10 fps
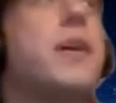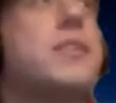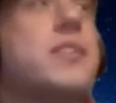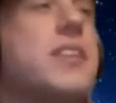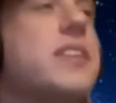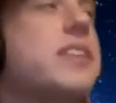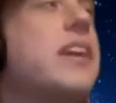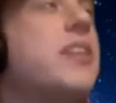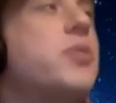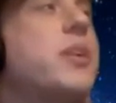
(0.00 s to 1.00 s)
sometimes like
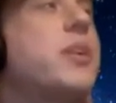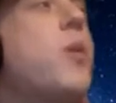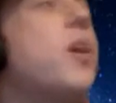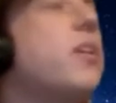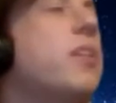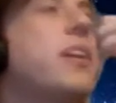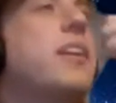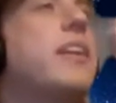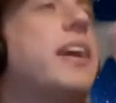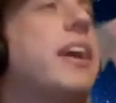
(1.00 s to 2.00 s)
I drink a water and
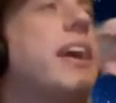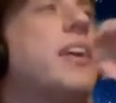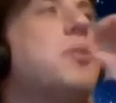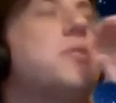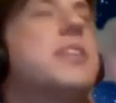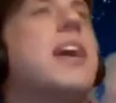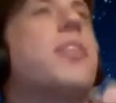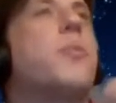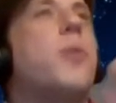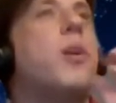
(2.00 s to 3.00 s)
it goes
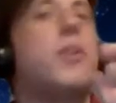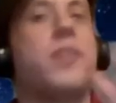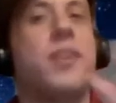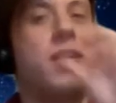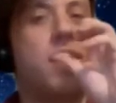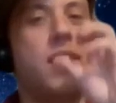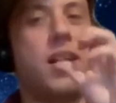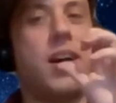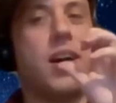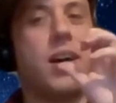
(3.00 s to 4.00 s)
down the wrong
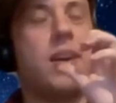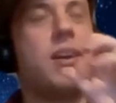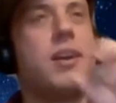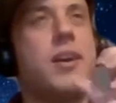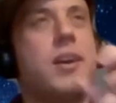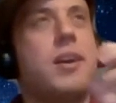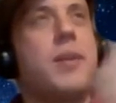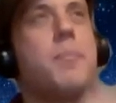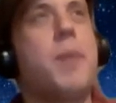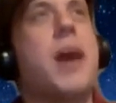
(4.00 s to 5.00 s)
uh
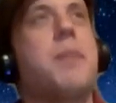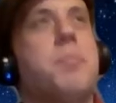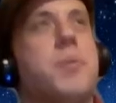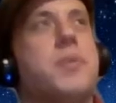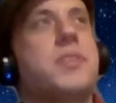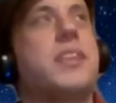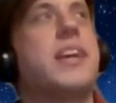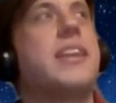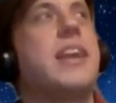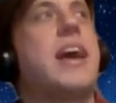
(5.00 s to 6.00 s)
pipe or
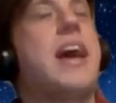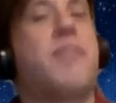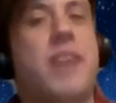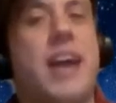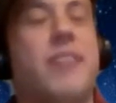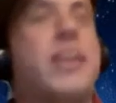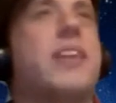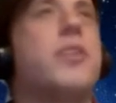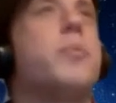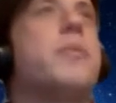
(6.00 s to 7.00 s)
something, and then I have kind of like
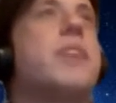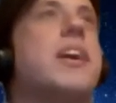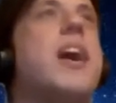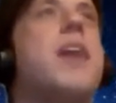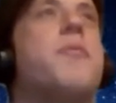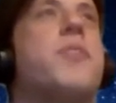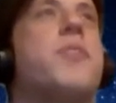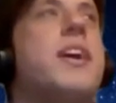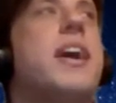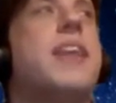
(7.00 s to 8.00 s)
a little bit of a cough.
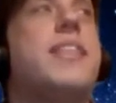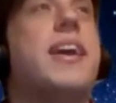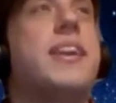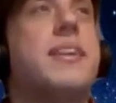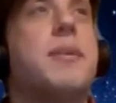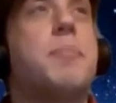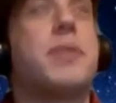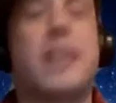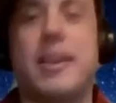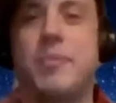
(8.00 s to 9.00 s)
And then
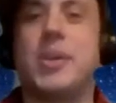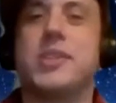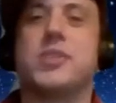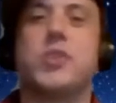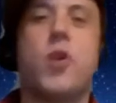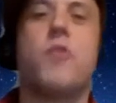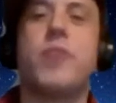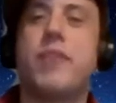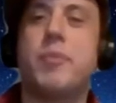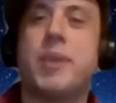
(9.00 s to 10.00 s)
because it's
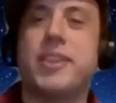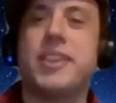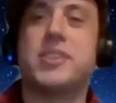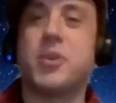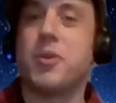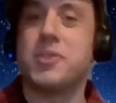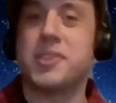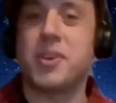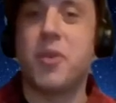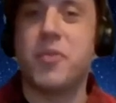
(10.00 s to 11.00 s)
COVID, everybody thinks, oh, it's a COVID